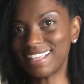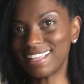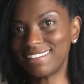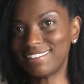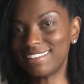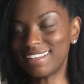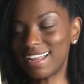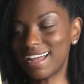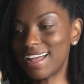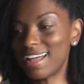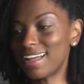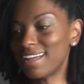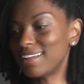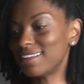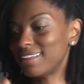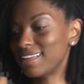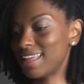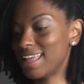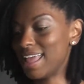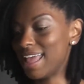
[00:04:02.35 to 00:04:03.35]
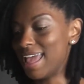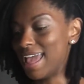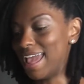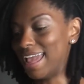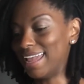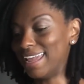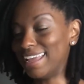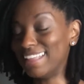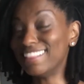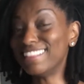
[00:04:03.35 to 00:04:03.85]
Ta-da!
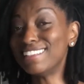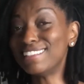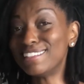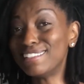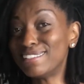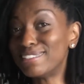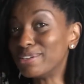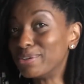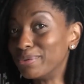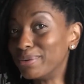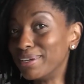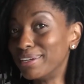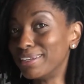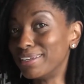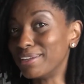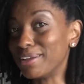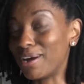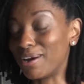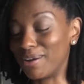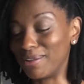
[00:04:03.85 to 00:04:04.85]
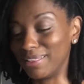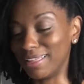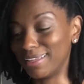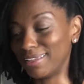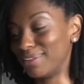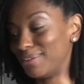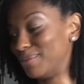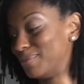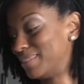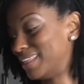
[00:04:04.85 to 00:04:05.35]
And this is so good, y'all.
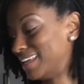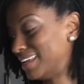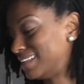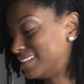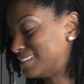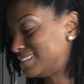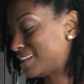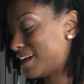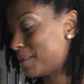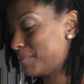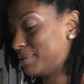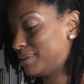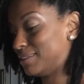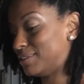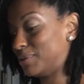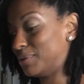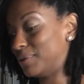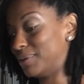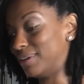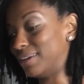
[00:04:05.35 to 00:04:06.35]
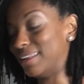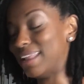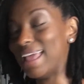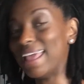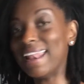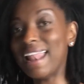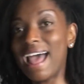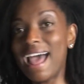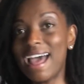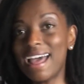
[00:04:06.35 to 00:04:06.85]
You think it's not, but it's so good.
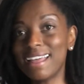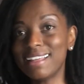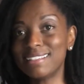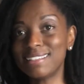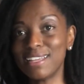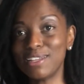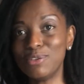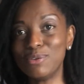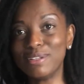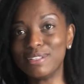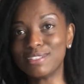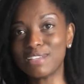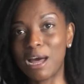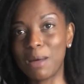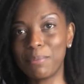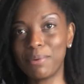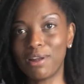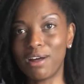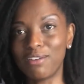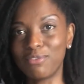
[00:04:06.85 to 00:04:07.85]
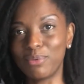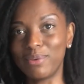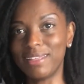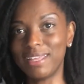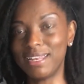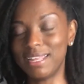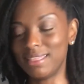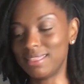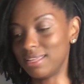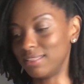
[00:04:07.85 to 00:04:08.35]
And I say you can top it off with
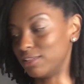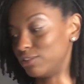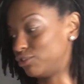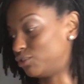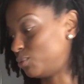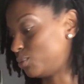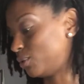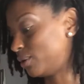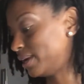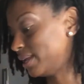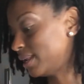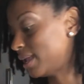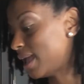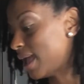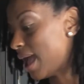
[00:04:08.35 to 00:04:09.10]
anything that you want.